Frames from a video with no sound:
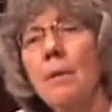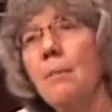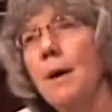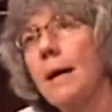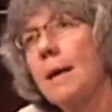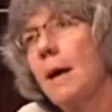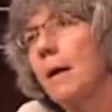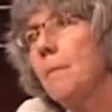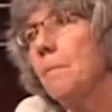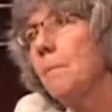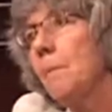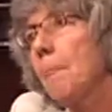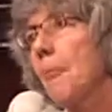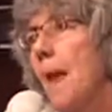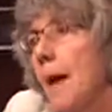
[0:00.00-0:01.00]
But
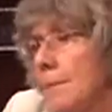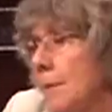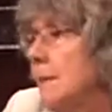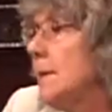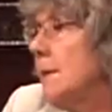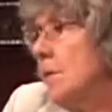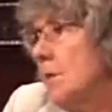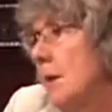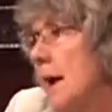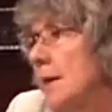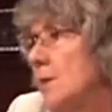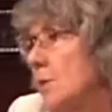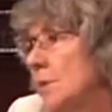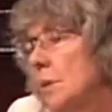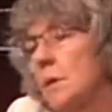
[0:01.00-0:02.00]
Amnesty
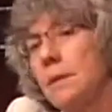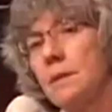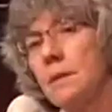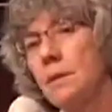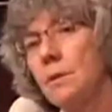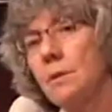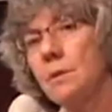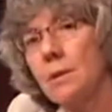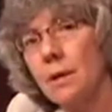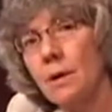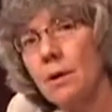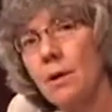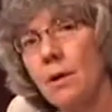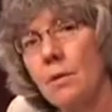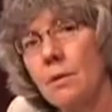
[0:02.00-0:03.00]
International considered
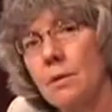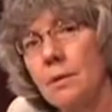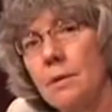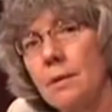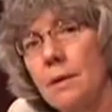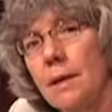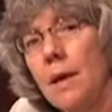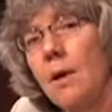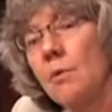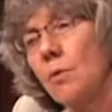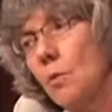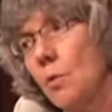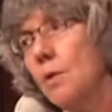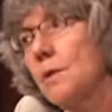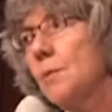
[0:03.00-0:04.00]
Sierra Leone
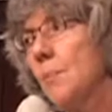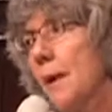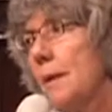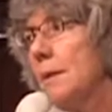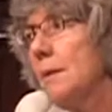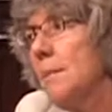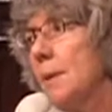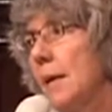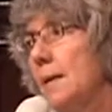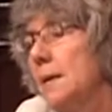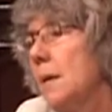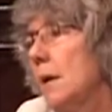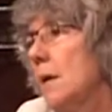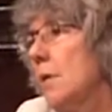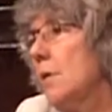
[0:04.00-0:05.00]
the worst
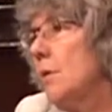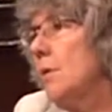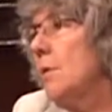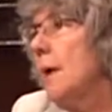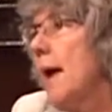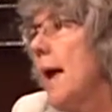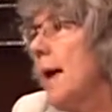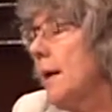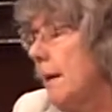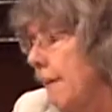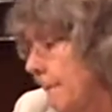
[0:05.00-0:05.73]
place on earth. And